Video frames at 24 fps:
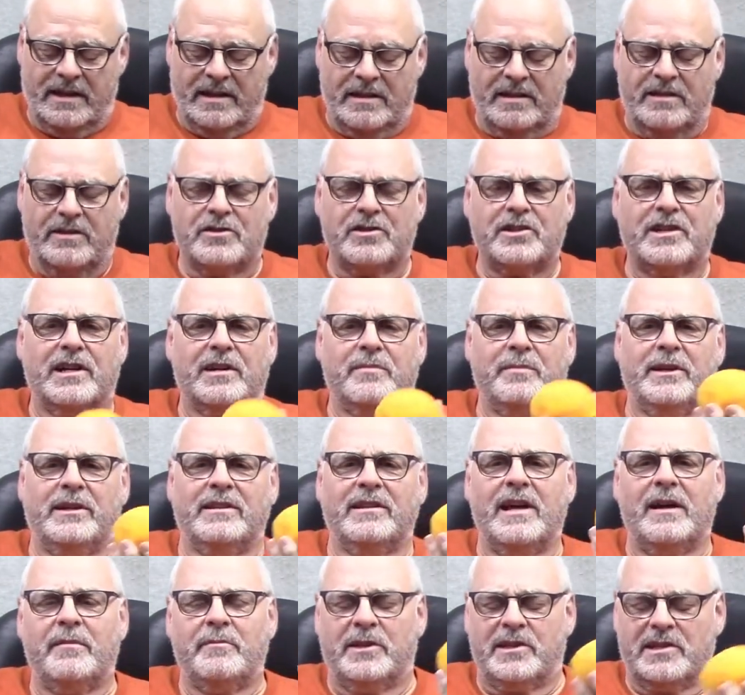there's going to be
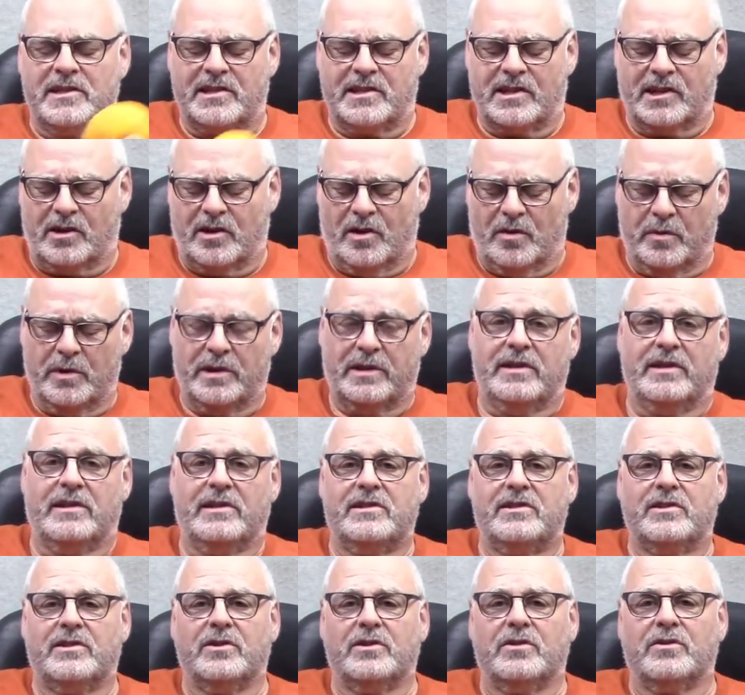lemons to go with
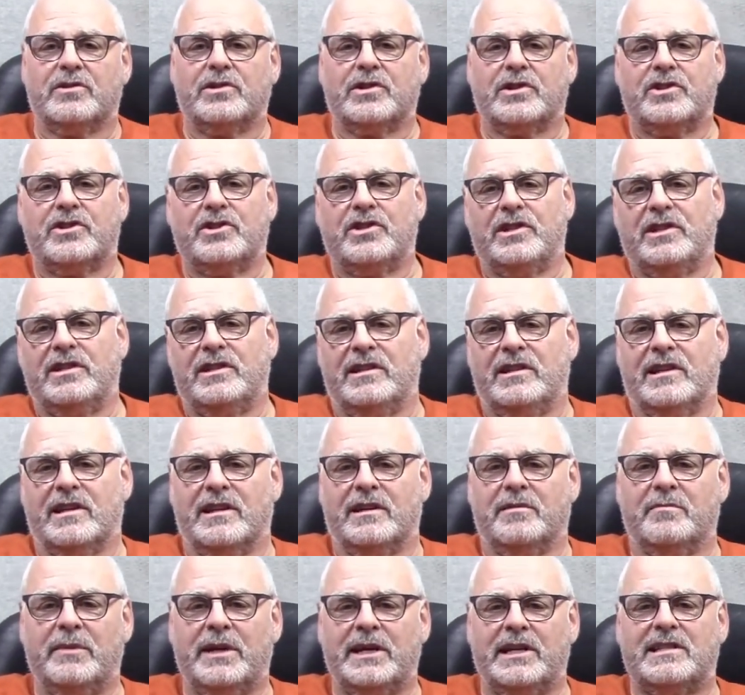these too, because she
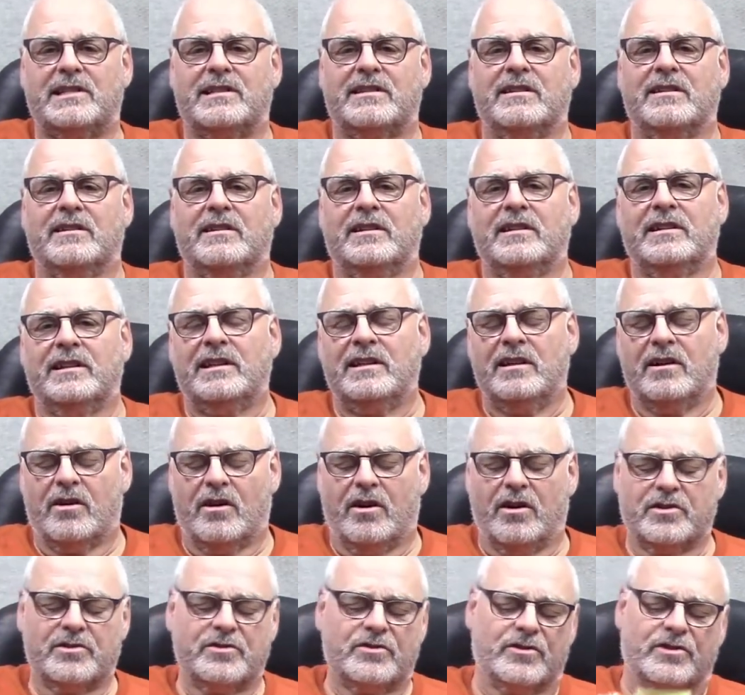makes
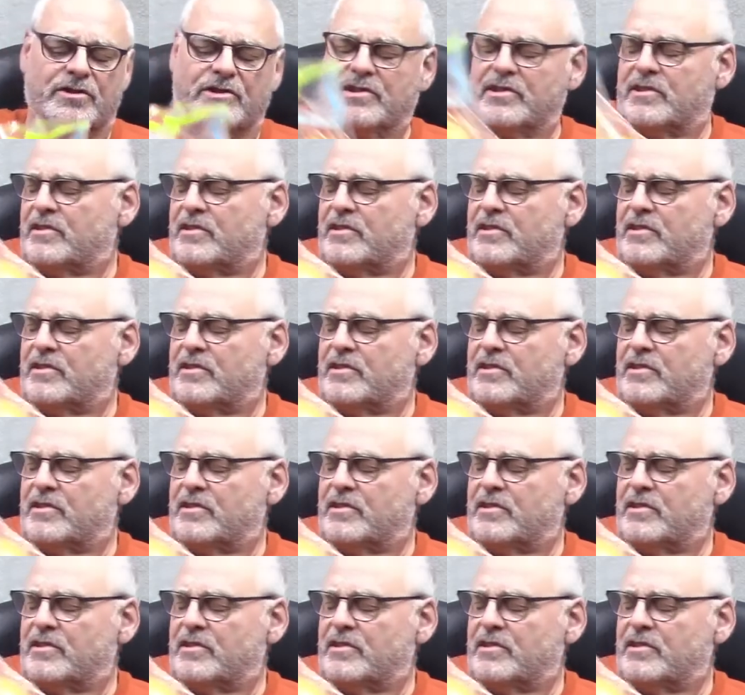all sorts of